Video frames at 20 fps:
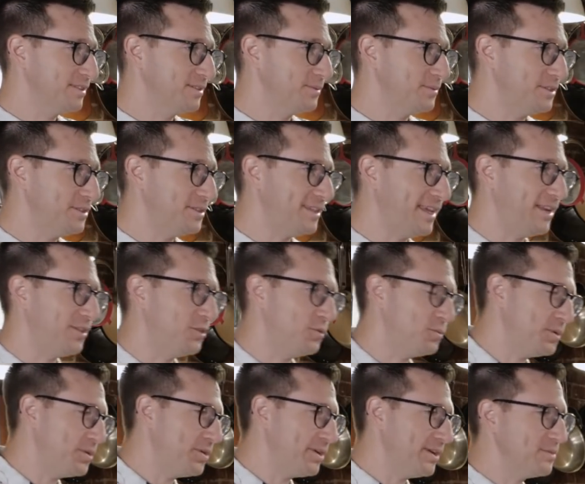We just added
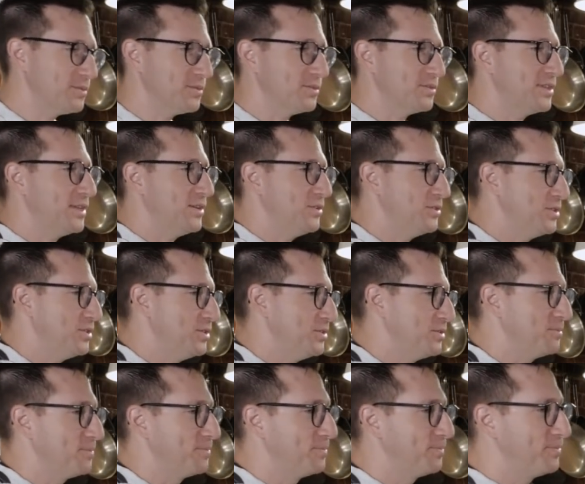three grams of
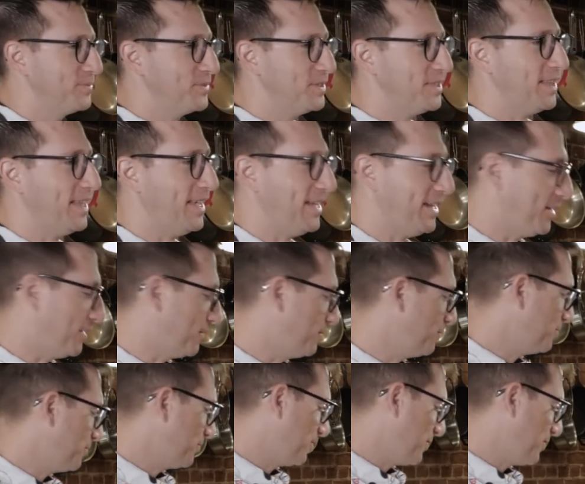CO2. To the, the air. air.